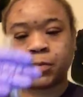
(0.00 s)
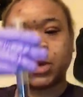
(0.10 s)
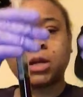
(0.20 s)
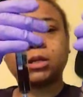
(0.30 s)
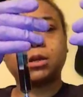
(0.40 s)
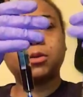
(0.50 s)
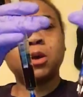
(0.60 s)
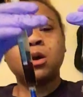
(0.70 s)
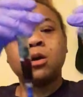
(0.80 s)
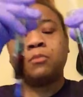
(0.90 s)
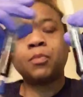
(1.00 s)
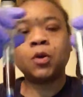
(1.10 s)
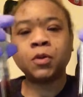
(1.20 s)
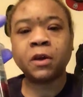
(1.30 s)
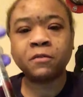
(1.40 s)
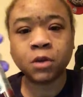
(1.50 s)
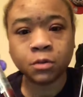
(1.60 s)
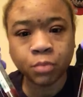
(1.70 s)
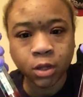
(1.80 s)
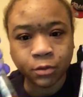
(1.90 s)
like I said, both have
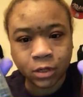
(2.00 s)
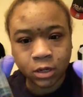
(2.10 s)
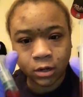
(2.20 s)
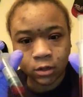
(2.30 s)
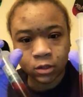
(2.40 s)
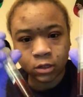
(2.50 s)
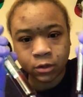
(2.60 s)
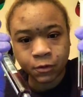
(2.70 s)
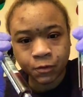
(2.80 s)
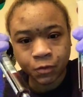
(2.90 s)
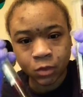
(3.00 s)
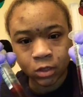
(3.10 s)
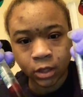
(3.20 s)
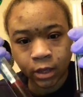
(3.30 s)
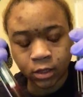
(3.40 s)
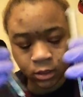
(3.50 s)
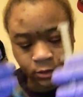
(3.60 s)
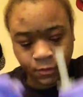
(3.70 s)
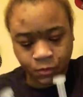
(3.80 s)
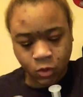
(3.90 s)
good blood return, so like
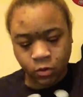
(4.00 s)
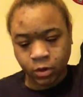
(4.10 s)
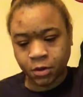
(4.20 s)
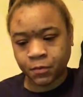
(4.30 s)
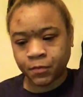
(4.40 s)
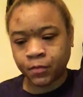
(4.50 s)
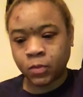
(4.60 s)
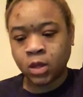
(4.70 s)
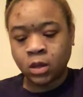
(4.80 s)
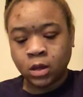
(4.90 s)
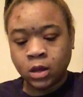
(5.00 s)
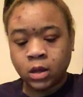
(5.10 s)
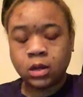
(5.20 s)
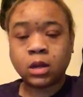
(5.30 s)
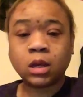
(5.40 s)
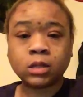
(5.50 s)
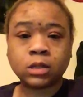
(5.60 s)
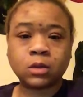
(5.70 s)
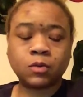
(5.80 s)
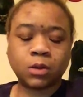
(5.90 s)
so, all right? Next
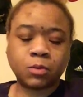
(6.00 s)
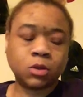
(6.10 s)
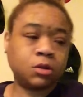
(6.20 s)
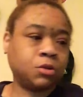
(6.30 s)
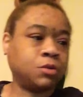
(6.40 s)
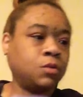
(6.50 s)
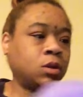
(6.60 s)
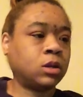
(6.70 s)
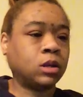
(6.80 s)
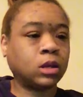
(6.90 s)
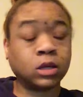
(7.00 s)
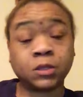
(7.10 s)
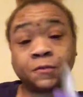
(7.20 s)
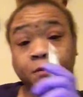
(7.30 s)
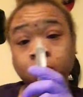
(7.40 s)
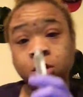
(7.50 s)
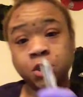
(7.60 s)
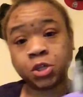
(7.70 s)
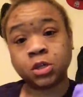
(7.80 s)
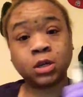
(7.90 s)
thing what I'm going to do is
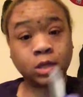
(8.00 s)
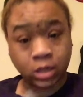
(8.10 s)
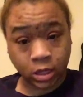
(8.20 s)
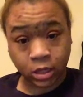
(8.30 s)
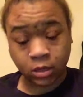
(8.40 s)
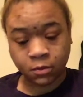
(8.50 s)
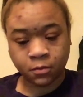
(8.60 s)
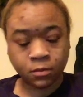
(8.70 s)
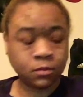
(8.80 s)
flush again,